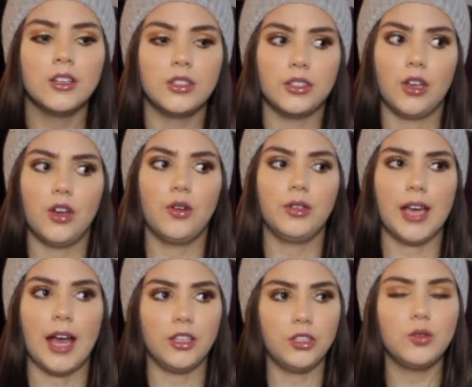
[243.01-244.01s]
So
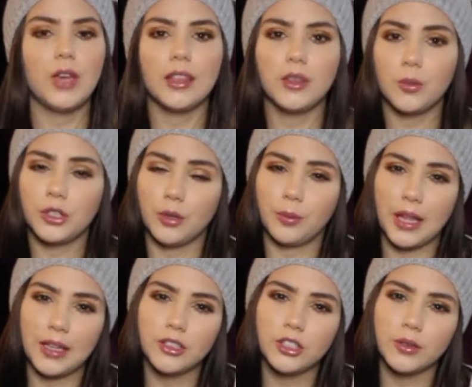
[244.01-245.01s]
yeah, you get them when your
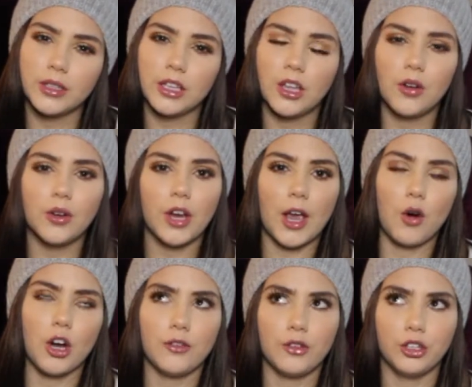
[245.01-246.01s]
platelets are really low,
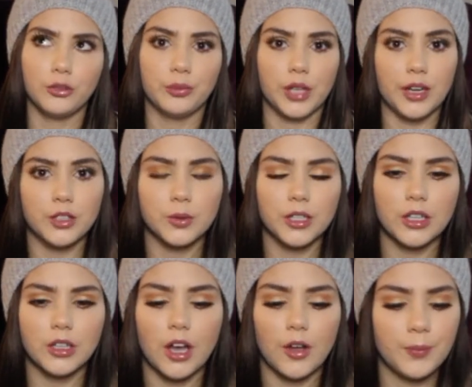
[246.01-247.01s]
or if your blood is really
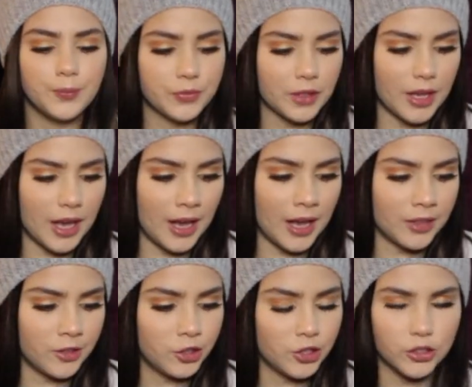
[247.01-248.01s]
low,
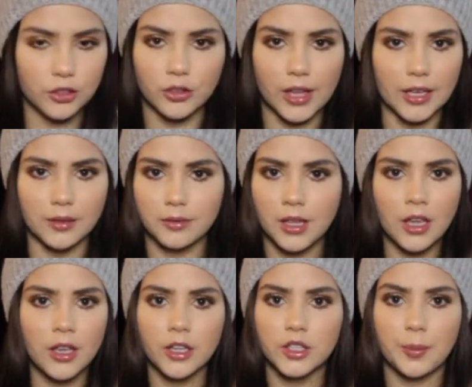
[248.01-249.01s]
and they're just little like
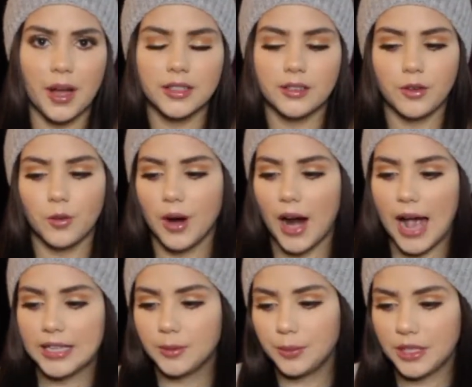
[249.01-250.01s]
spots everywhere.
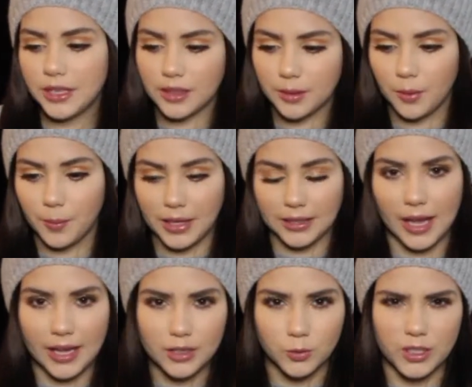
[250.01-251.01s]
I typically get them on my
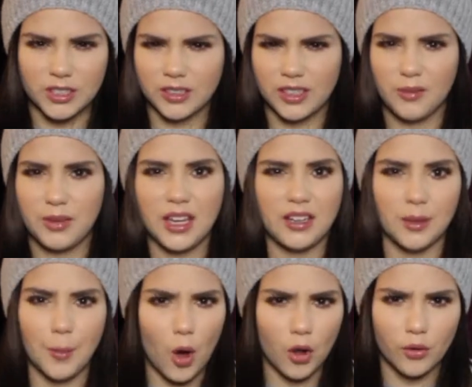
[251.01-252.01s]
legs. Recently I've been getting
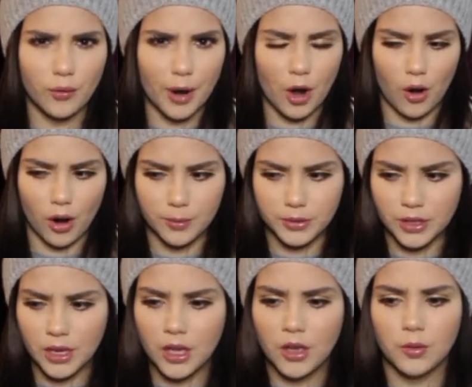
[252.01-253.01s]
them all over my arms,
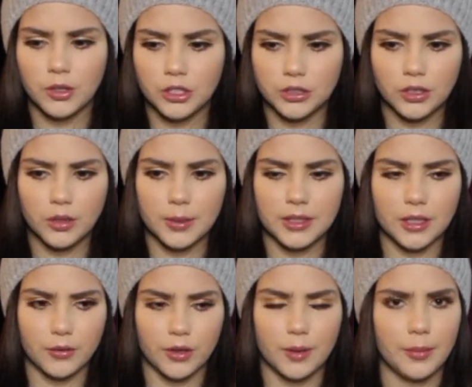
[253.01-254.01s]
which is a little bit
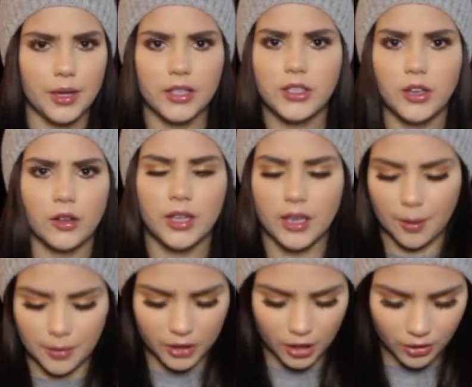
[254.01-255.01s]
different, but you know, they
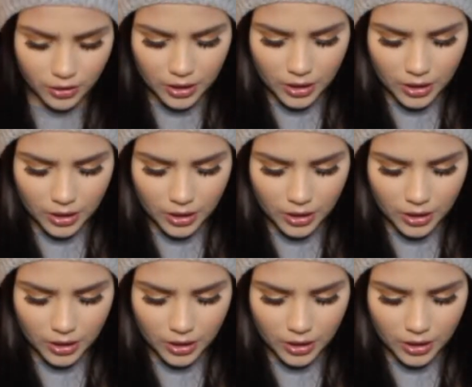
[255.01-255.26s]
come and go.